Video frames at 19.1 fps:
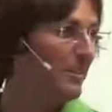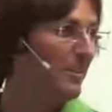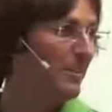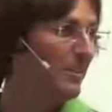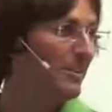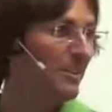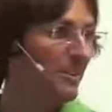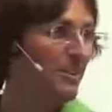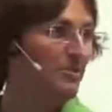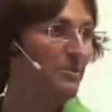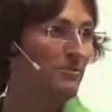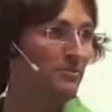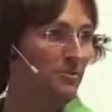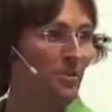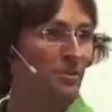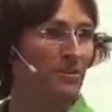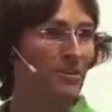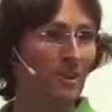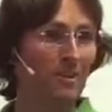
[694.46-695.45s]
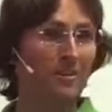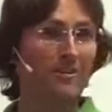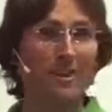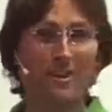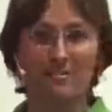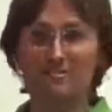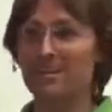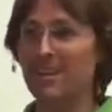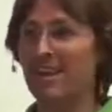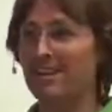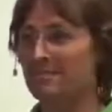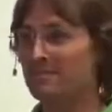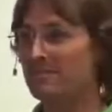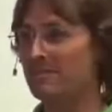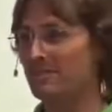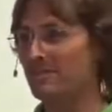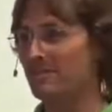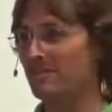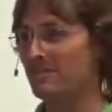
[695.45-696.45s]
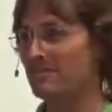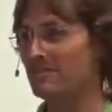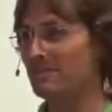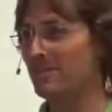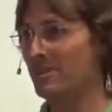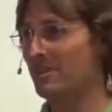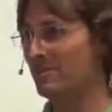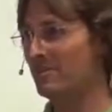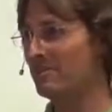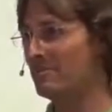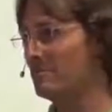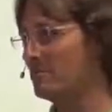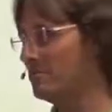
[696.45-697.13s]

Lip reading: So it leaves a fertile ground for that to occur as well.